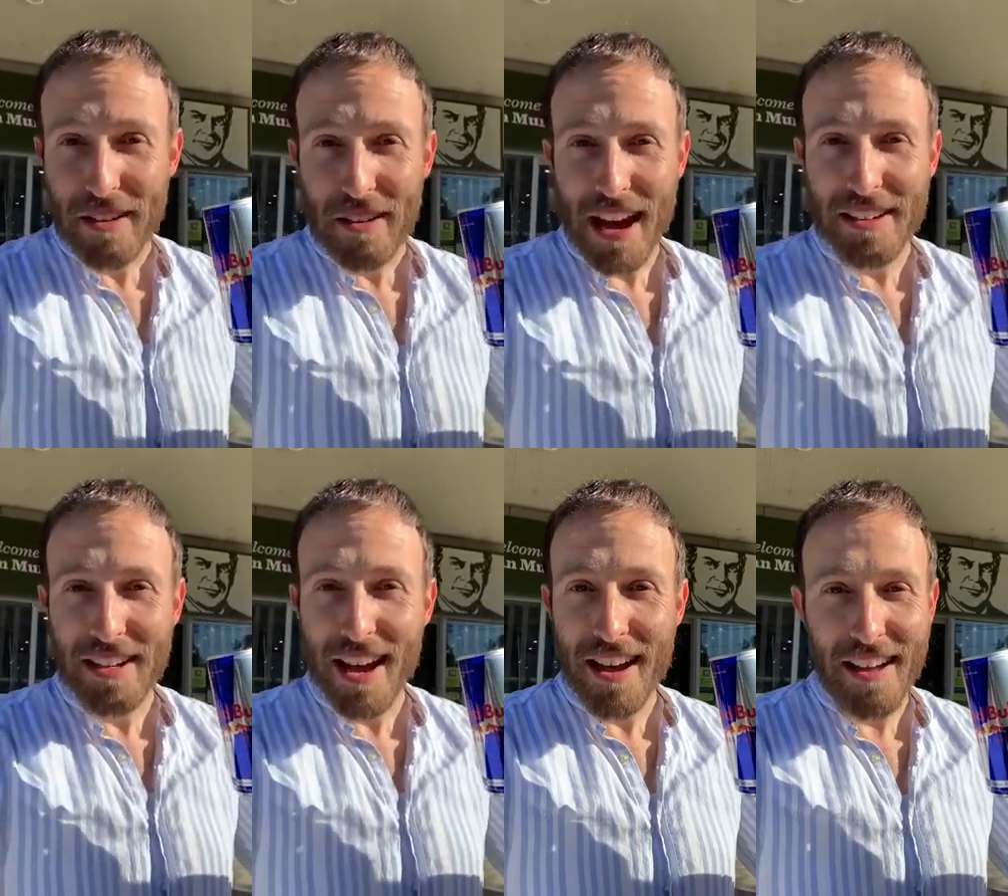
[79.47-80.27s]

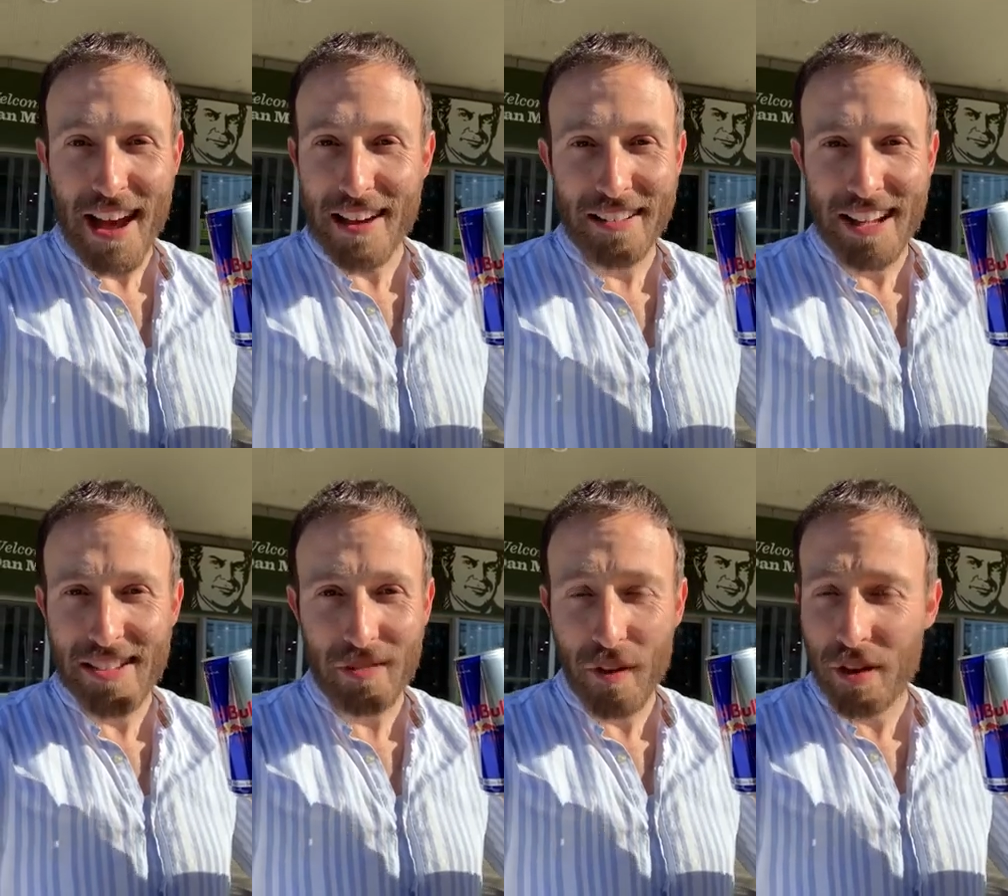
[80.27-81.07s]
and let's
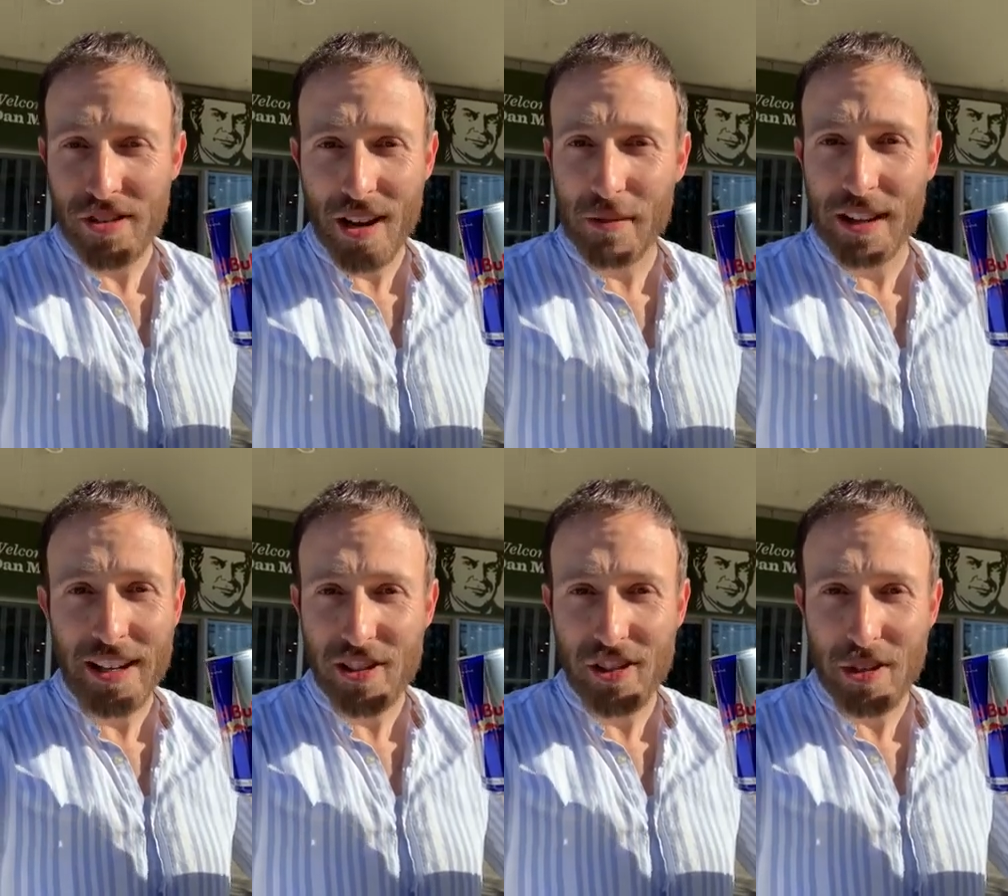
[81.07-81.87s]
focus on our
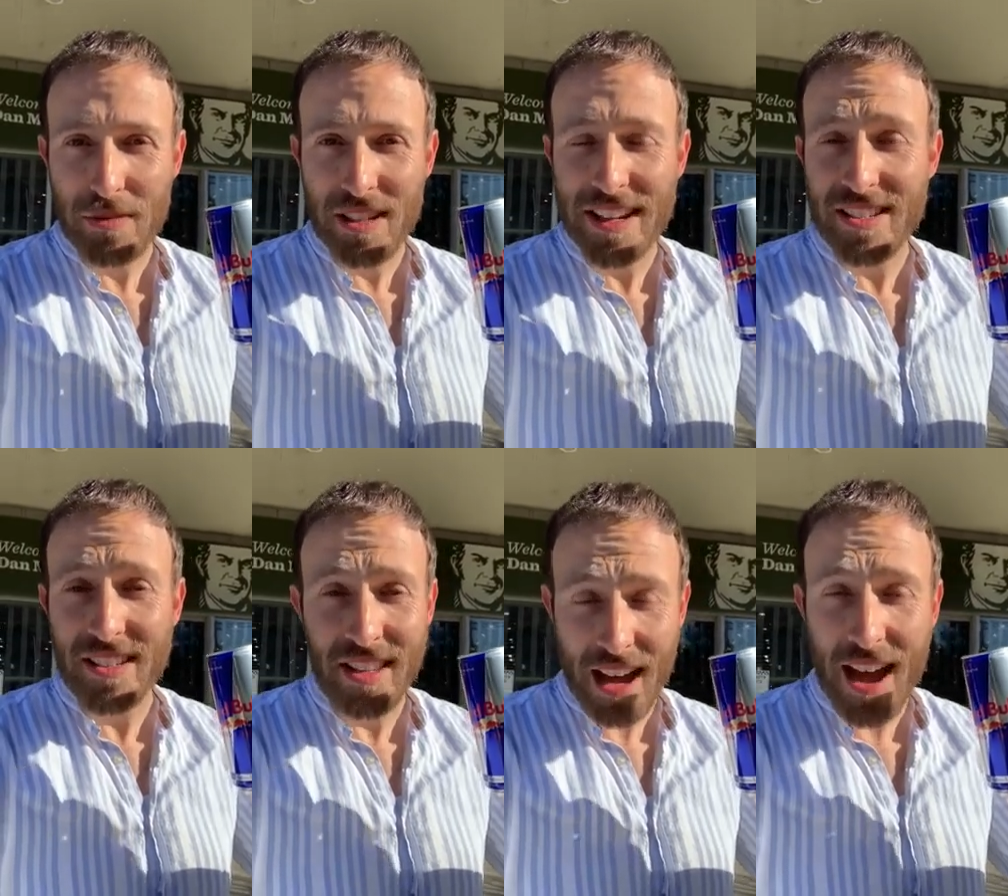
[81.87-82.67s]
relationships, and let's
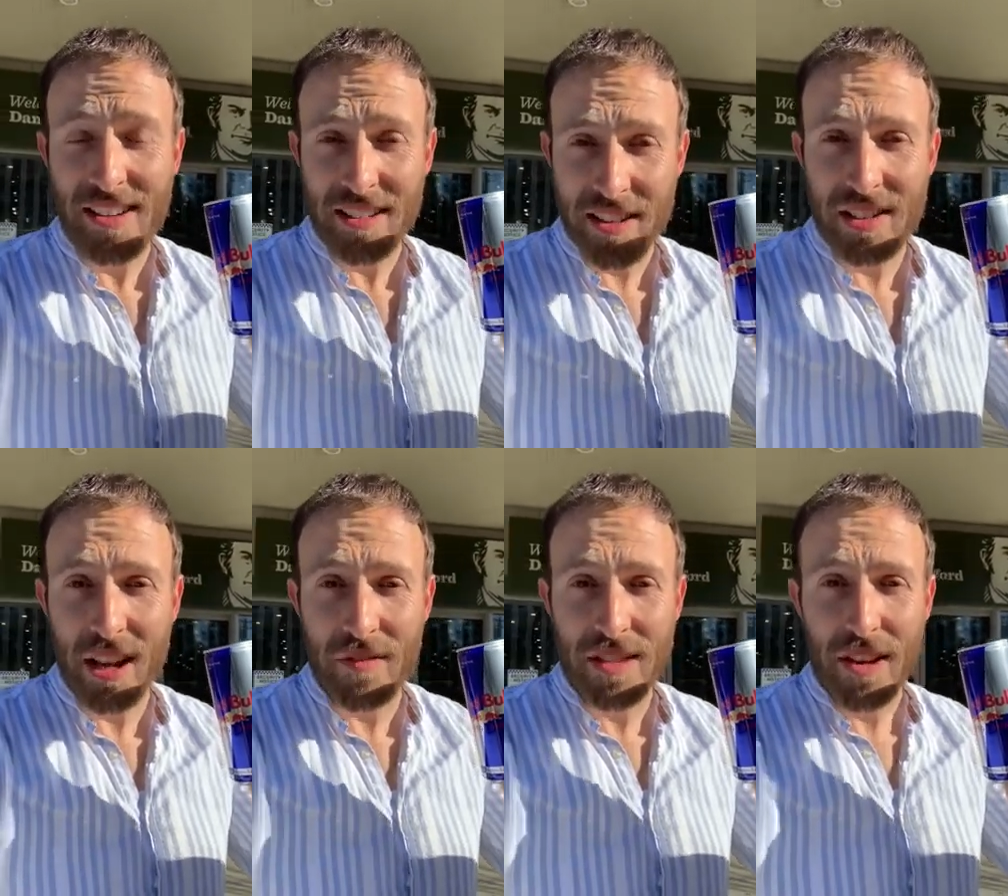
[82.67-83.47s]
ask
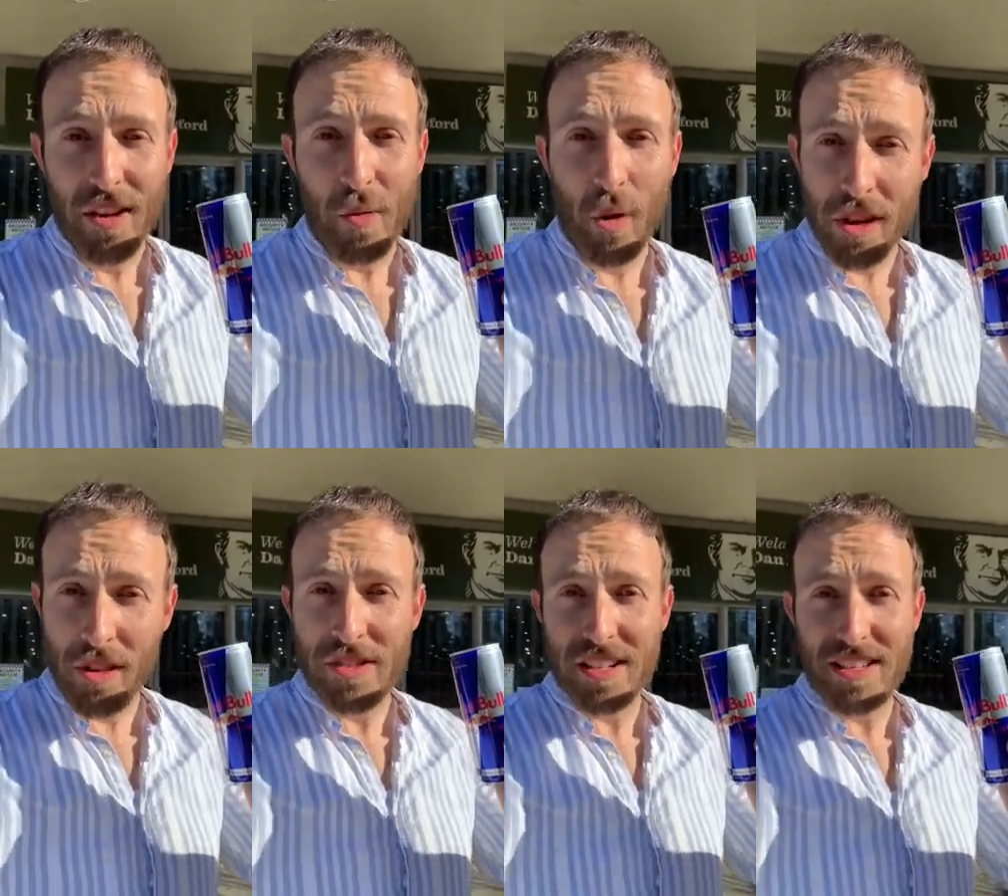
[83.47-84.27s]
ourselves, what are
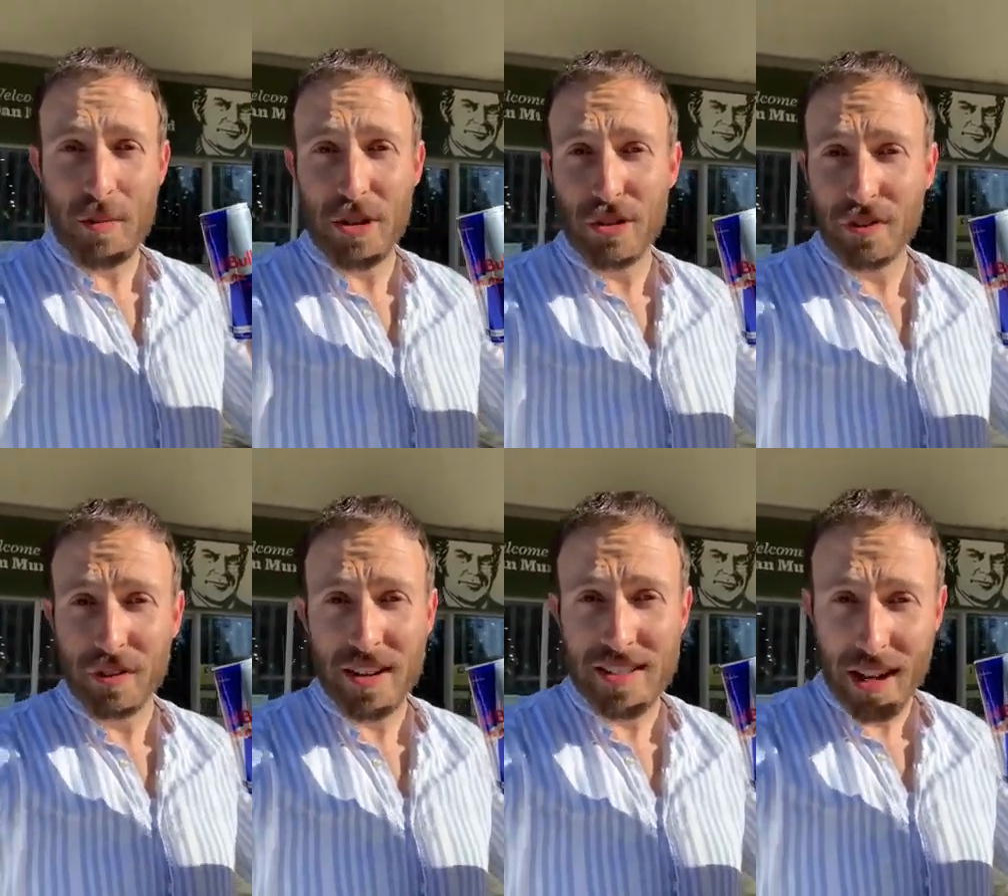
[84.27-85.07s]
those things that we do for
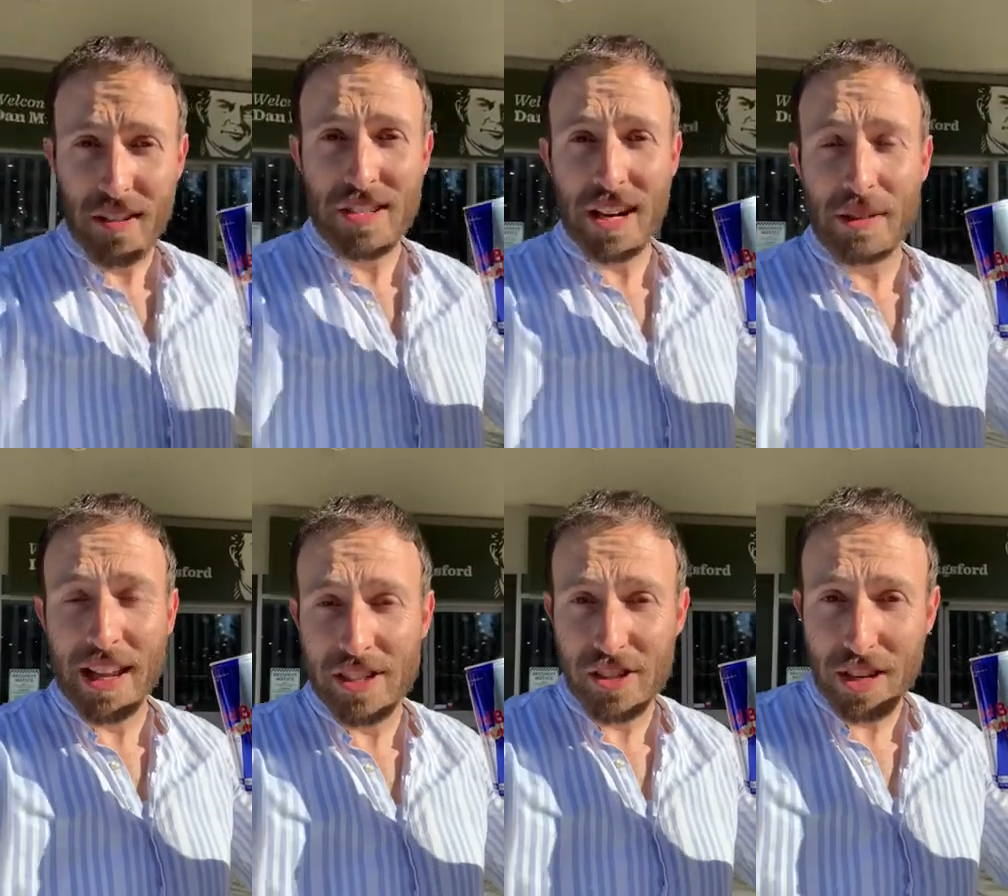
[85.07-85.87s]
ourselves in our
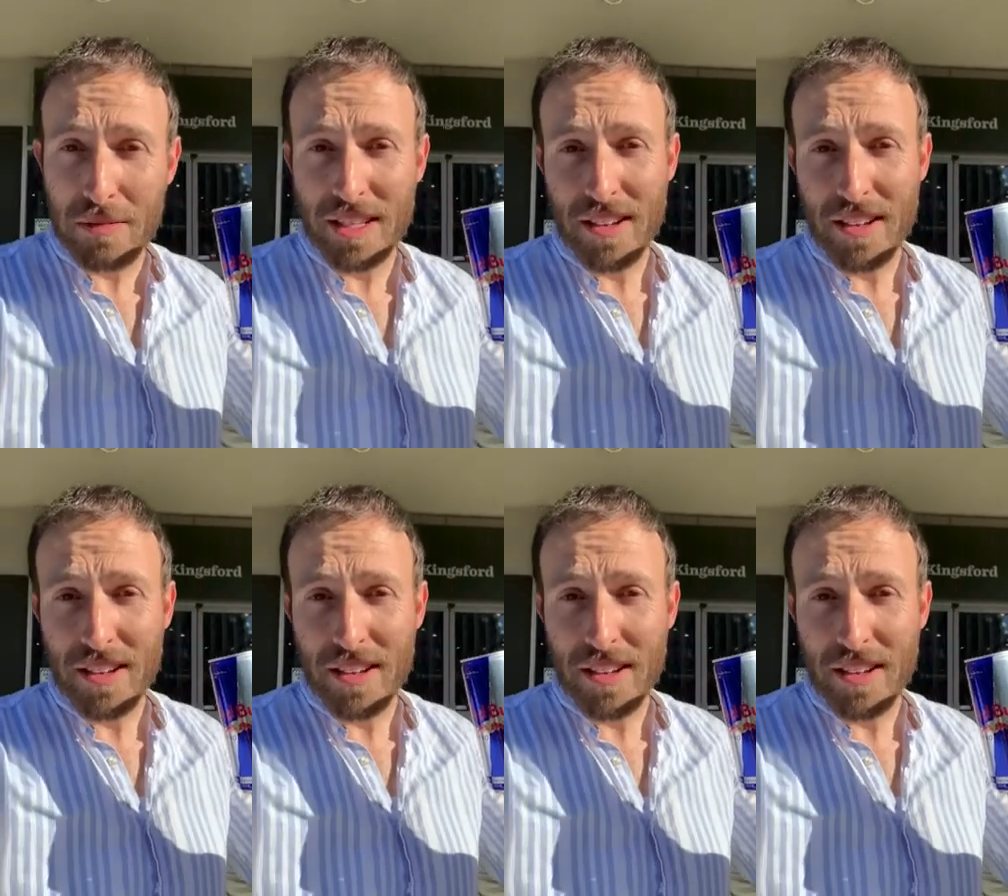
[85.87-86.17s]
relationships,